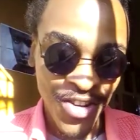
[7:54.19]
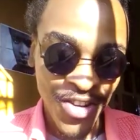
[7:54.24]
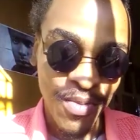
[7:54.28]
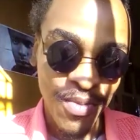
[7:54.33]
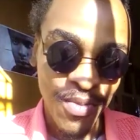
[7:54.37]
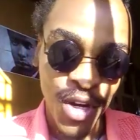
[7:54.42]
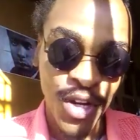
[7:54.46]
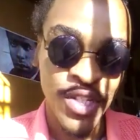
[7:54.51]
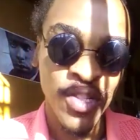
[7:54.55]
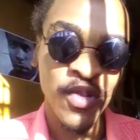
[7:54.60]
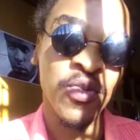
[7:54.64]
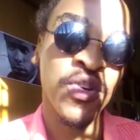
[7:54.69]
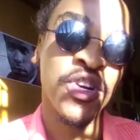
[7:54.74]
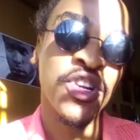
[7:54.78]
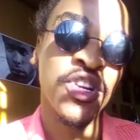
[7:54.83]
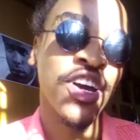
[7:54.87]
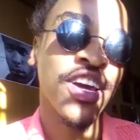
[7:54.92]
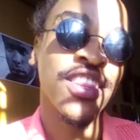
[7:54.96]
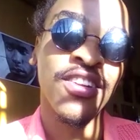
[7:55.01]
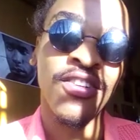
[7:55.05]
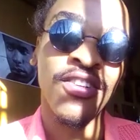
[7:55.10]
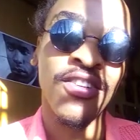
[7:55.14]
because you were
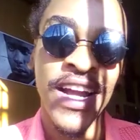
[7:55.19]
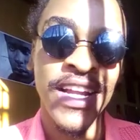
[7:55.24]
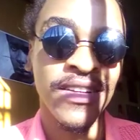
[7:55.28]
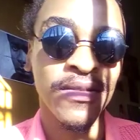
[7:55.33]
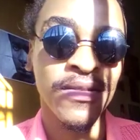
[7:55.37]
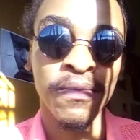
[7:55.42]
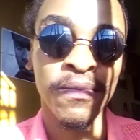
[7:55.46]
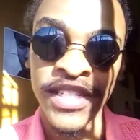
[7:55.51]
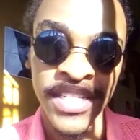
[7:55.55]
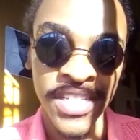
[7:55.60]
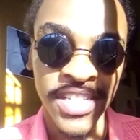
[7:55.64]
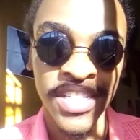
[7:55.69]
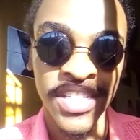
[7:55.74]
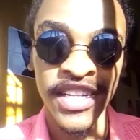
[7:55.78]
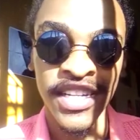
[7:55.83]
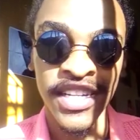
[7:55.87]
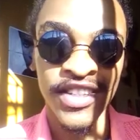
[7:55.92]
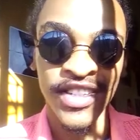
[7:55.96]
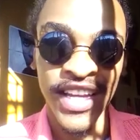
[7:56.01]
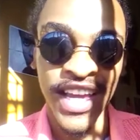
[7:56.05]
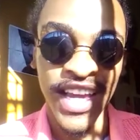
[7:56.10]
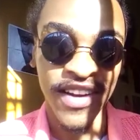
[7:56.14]
not in the right
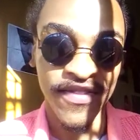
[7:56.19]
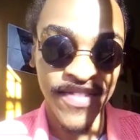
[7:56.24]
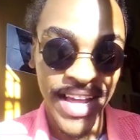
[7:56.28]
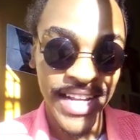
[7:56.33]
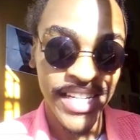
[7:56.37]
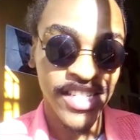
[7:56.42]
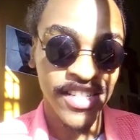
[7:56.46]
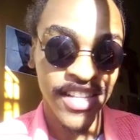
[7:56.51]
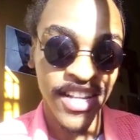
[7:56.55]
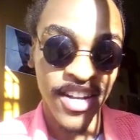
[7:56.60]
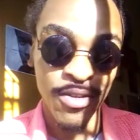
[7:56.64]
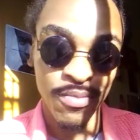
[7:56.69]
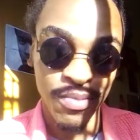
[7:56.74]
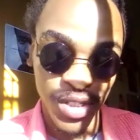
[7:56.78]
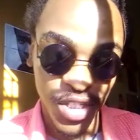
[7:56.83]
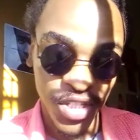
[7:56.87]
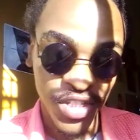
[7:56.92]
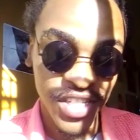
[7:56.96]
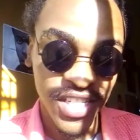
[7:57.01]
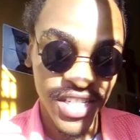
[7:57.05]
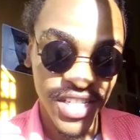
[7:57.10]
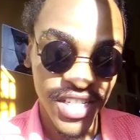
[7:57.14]
position to take advantage of that
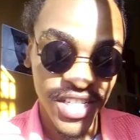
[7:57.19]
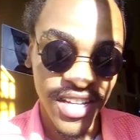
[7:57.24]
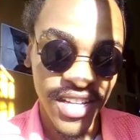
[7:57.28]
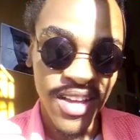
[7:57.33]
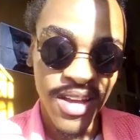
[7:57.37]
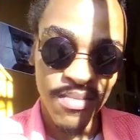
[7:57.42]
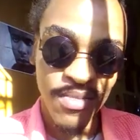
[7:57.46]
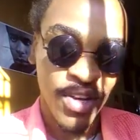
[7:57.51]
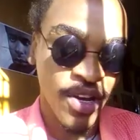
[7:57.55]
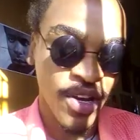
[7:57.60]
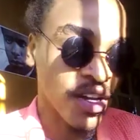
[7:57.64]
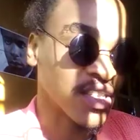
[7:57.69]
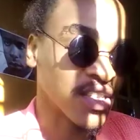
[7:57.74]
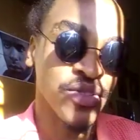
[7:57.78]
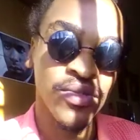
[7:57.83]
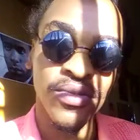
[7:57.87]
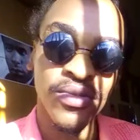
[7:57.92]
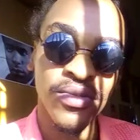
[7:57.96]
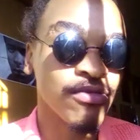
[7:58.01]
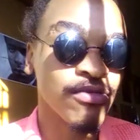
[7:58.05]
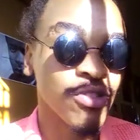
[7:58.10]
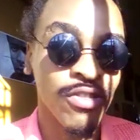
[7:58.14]
opportunity because
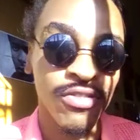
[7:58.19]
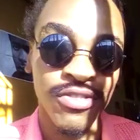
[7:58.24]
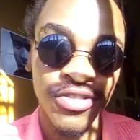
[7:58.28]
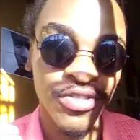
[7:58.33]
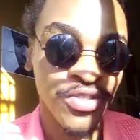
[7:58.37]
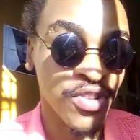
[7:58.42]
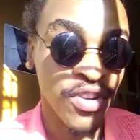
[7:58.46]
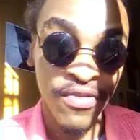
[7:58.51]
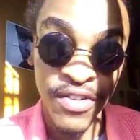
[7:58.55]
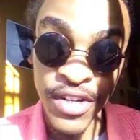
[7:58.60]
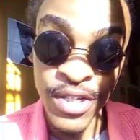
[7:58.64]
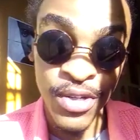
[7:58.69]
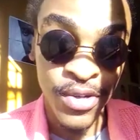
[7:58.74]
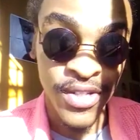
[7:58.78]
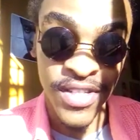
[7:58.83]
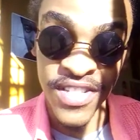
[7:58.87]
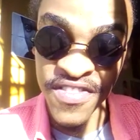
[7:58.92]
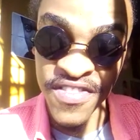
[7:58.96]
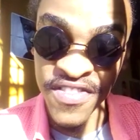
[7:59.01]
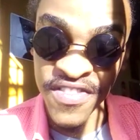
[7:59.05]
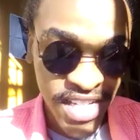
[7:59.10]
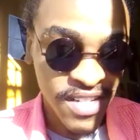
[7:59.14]
you don't use your
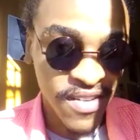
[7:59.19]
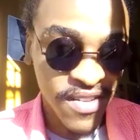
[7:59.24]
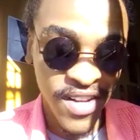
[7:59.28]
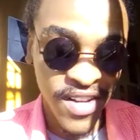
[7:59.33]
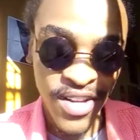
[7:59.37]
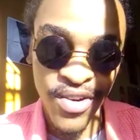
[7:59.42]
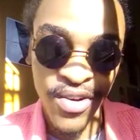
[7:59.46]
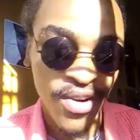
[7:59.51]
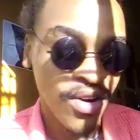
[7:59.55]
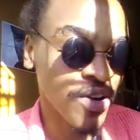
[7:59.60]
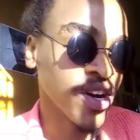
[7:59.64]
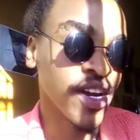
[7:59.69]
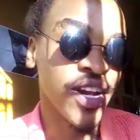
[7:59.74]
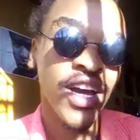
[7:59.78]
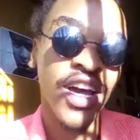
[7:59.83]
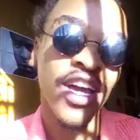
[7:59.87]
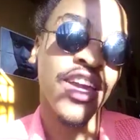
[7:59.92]
resources effectively, or